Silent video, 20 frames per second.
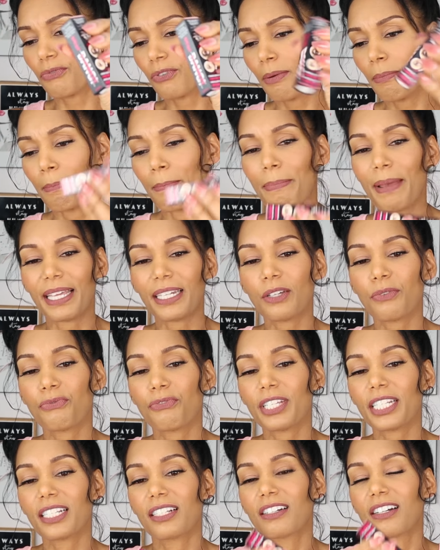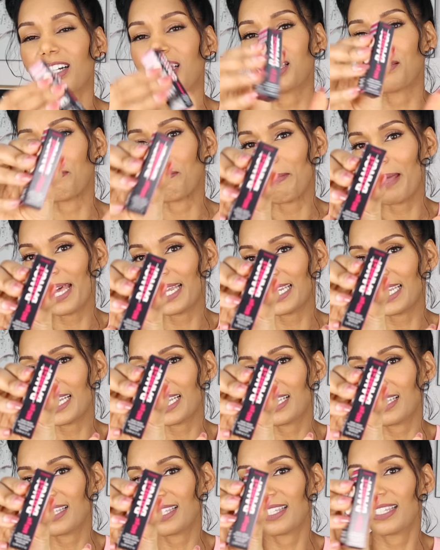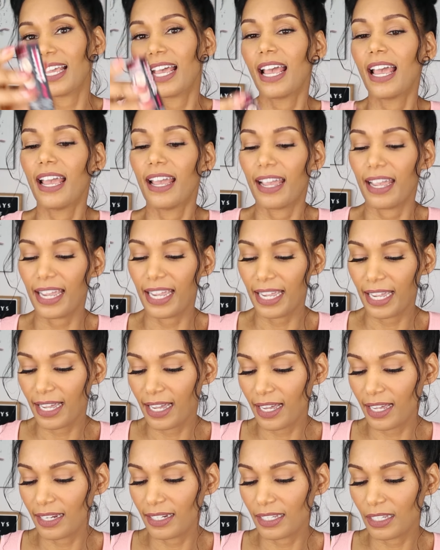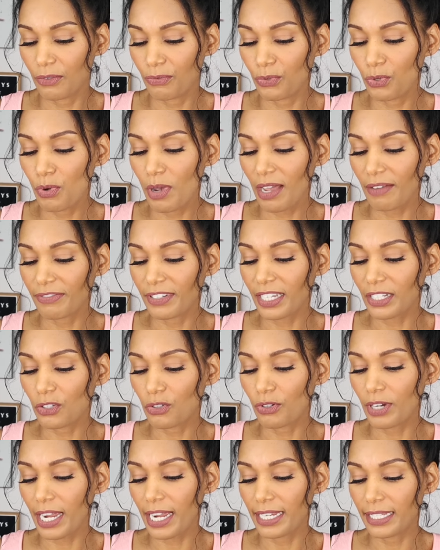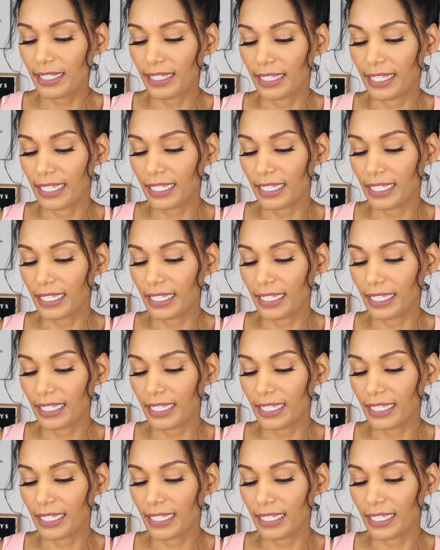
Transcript: from Benefit Cosmetics. And if you have not tried